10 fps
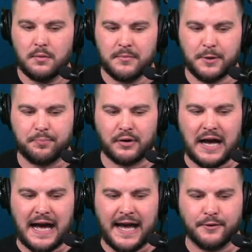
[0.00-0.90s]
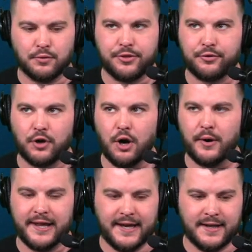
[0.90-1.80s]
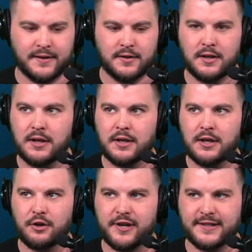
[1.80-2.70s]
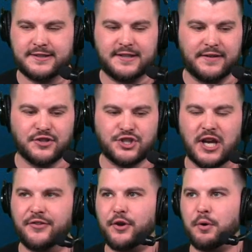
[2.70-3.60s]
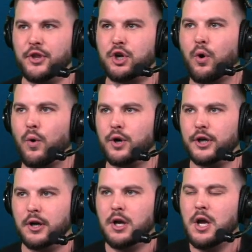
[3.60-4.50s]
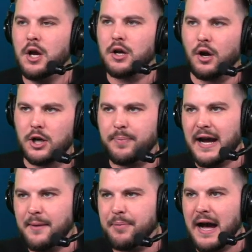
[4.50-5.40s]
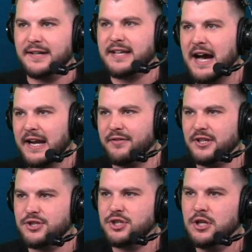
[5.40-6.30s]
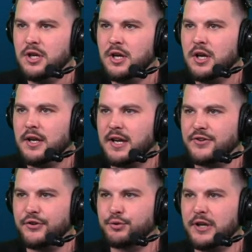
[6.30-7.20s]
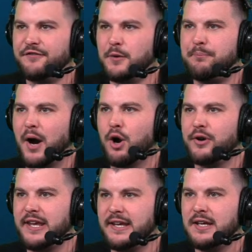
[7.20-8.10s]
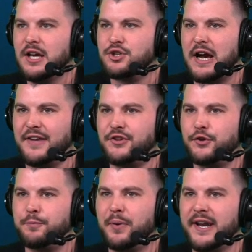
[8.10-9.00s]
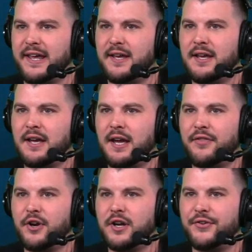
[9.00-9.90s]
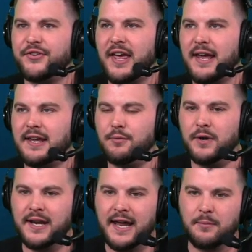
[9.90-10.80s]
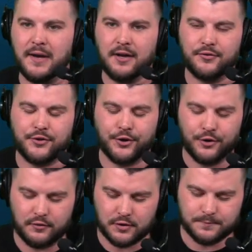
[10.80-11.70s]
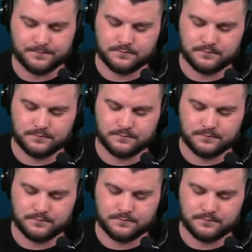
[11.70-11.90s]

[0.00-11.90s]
McBride will throw it in. He'll get it to DiVincenzo in the corner, guarded by Bogdanovic. Gets a screen from Bogey, tries to split it. And they're going to say he went out of bounds. Turnover.